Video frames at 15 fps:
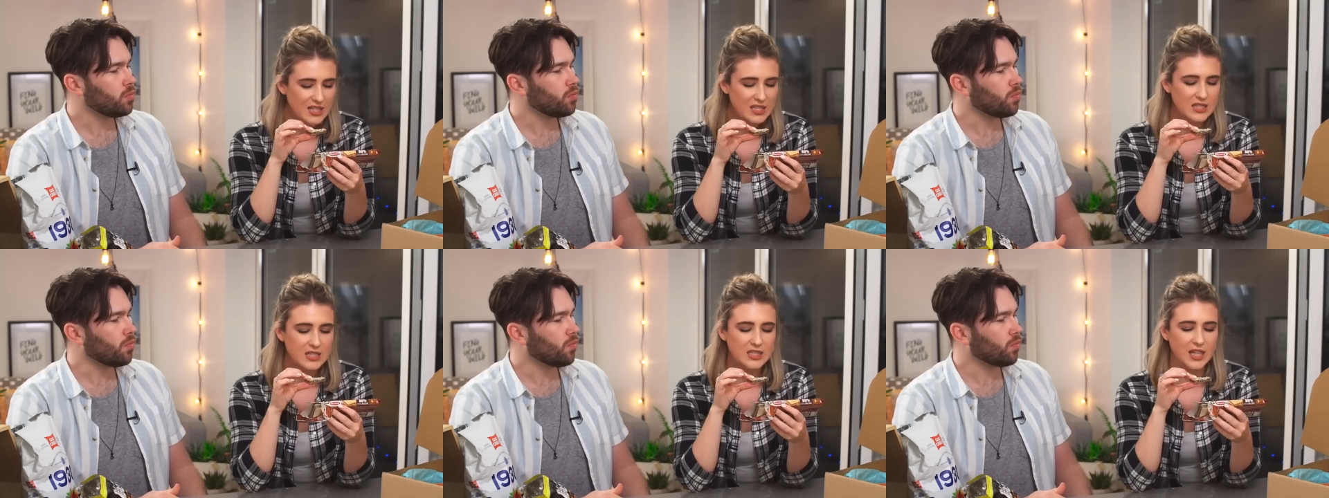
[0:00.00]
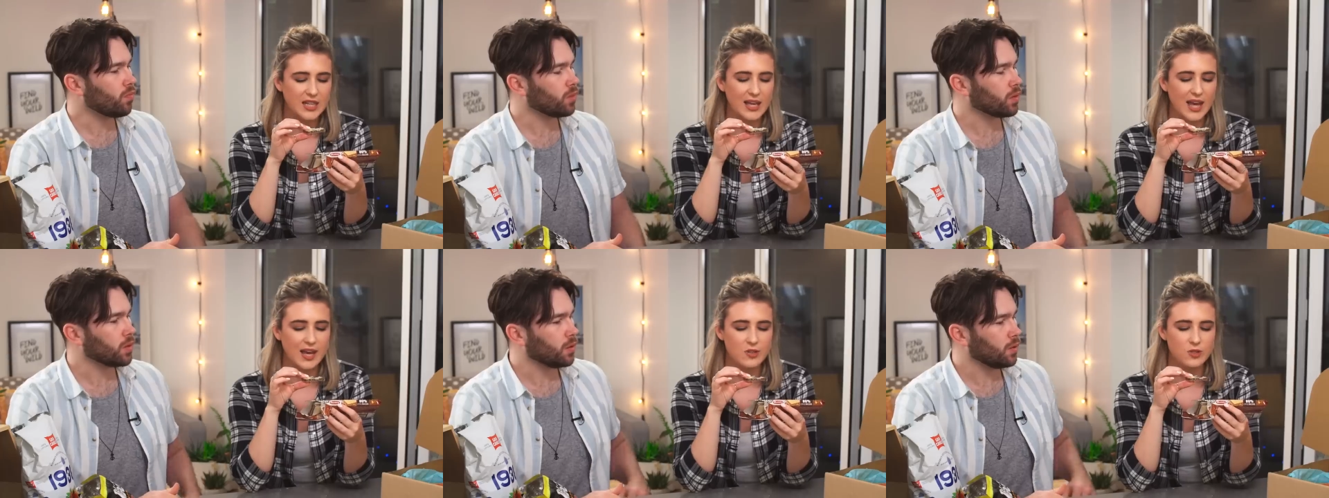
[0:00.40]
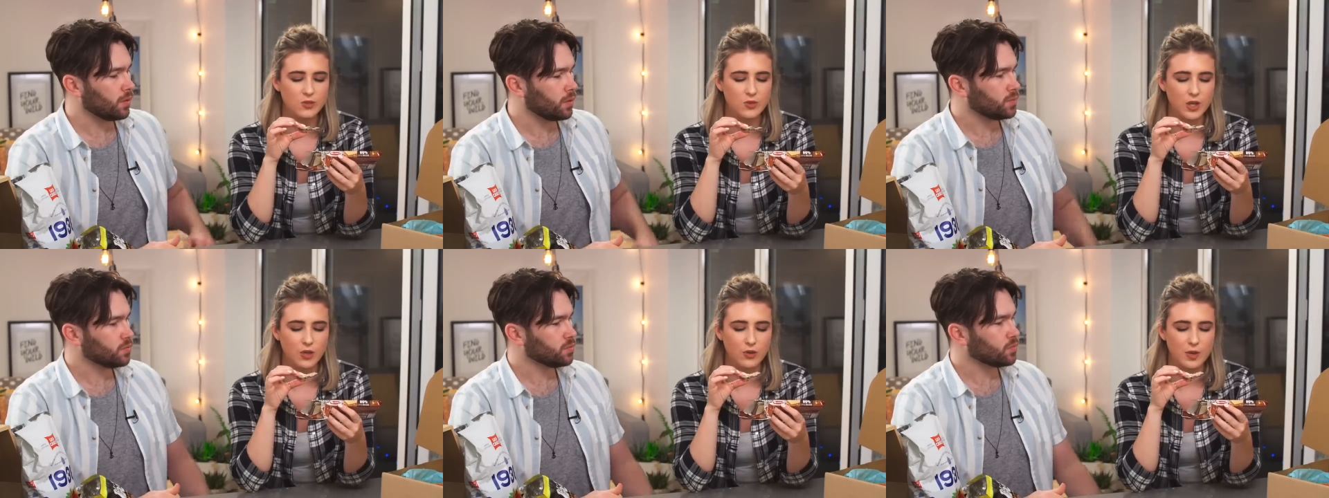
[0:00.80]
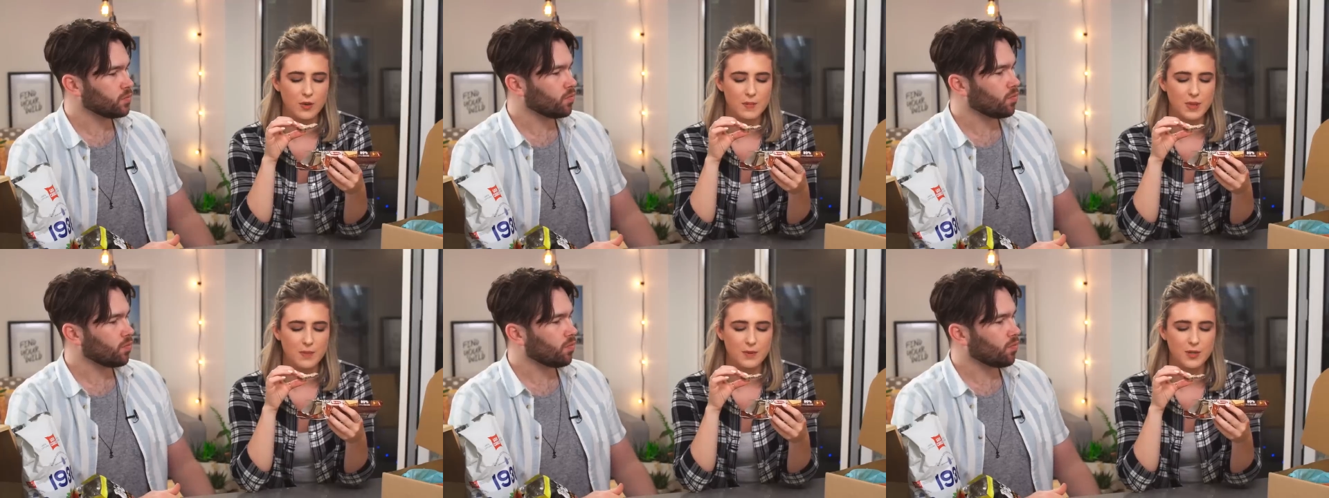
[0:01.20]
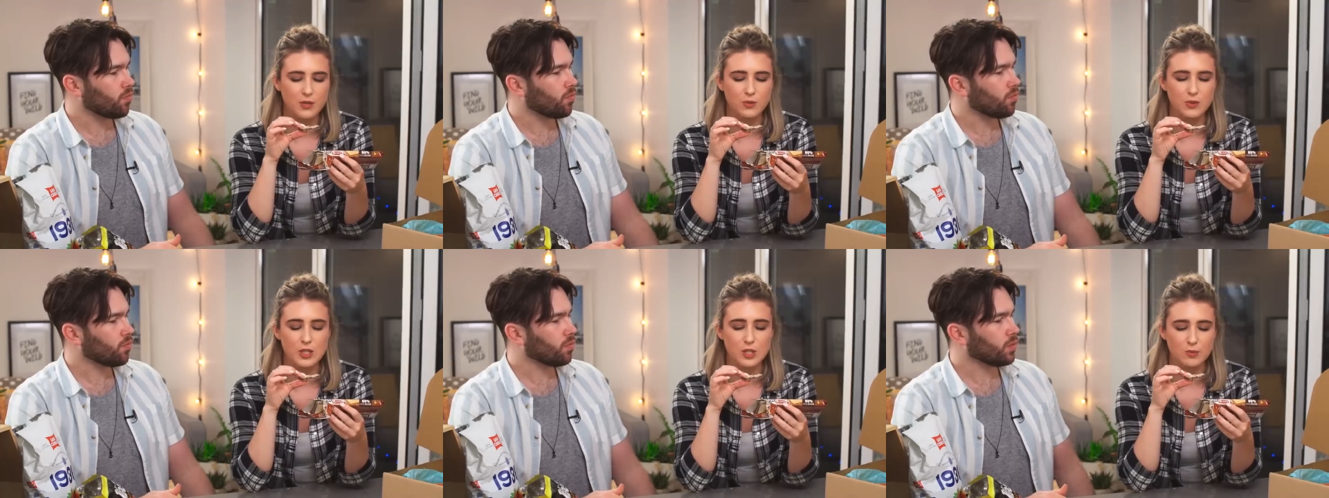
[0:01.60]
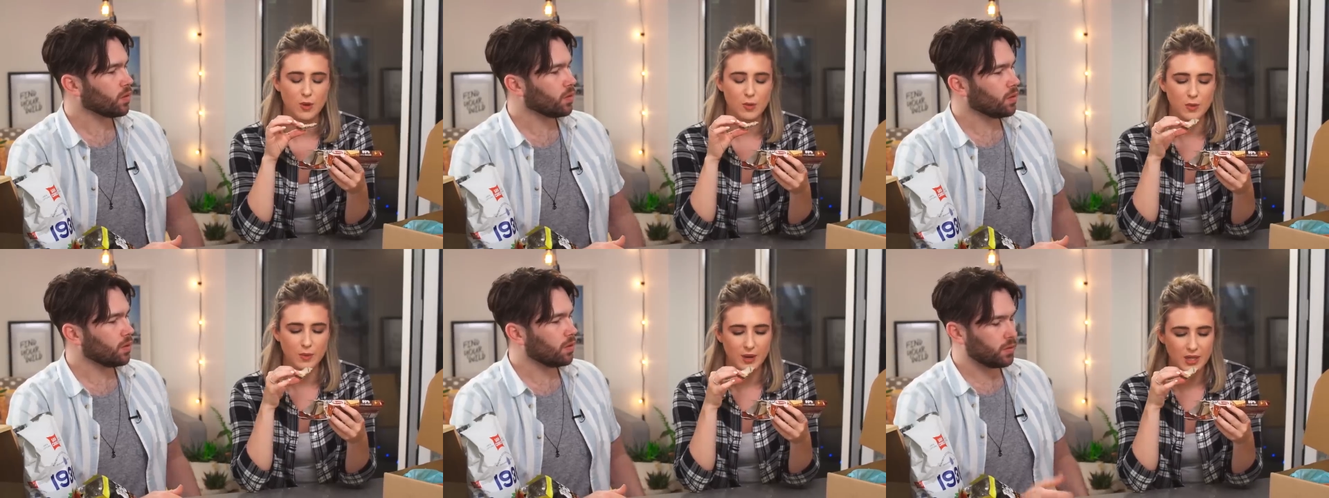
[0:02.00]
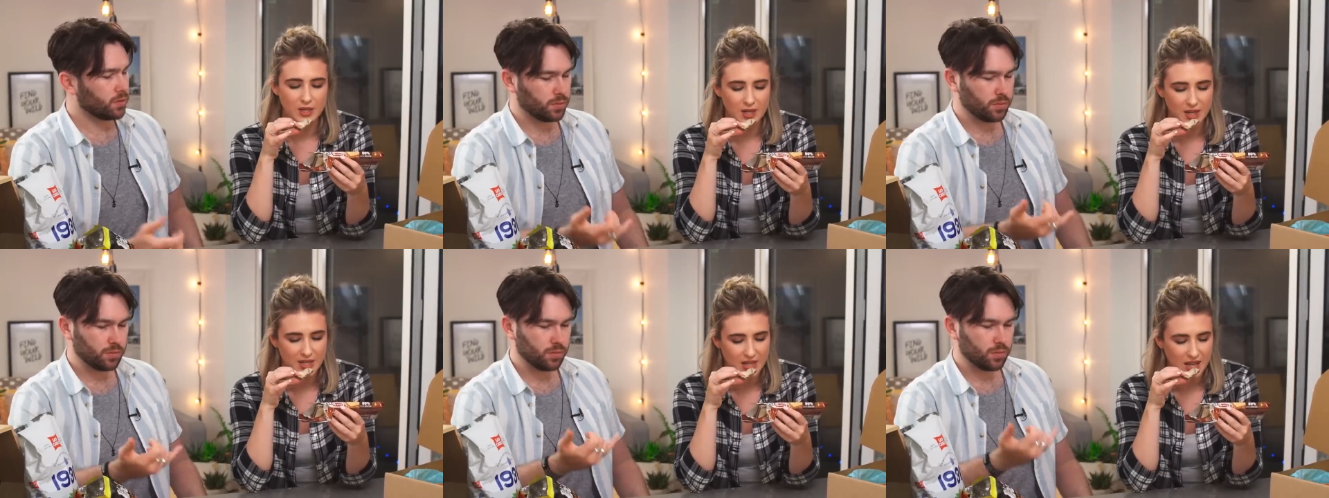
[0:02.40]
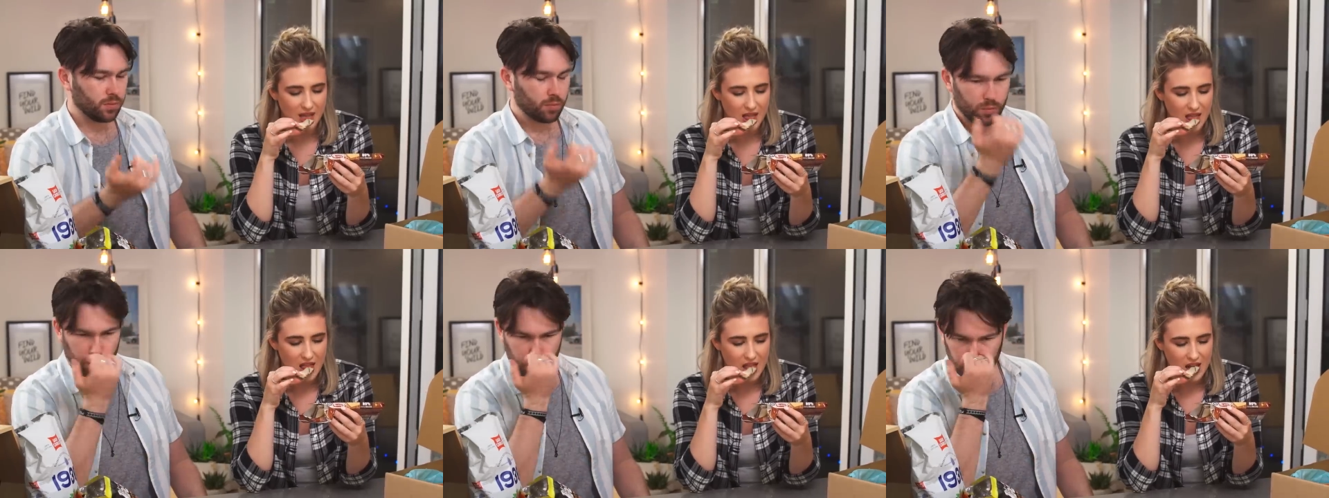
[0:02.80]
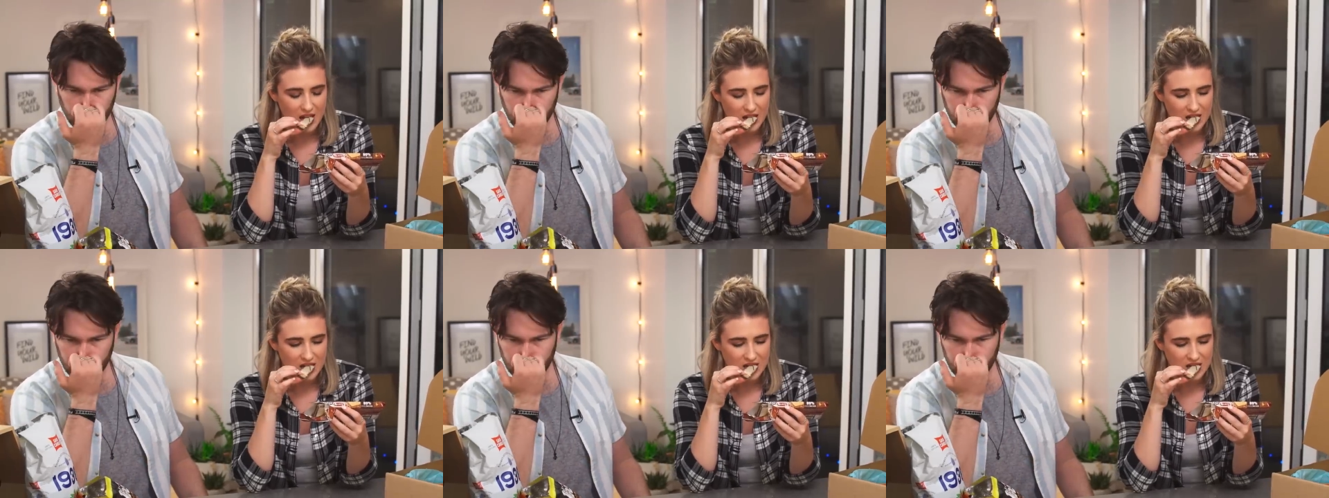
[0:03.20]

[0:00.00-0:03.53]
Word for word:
Speaker 1: This is like hazelnut cream in the middle, which is probably why you like it. Mm.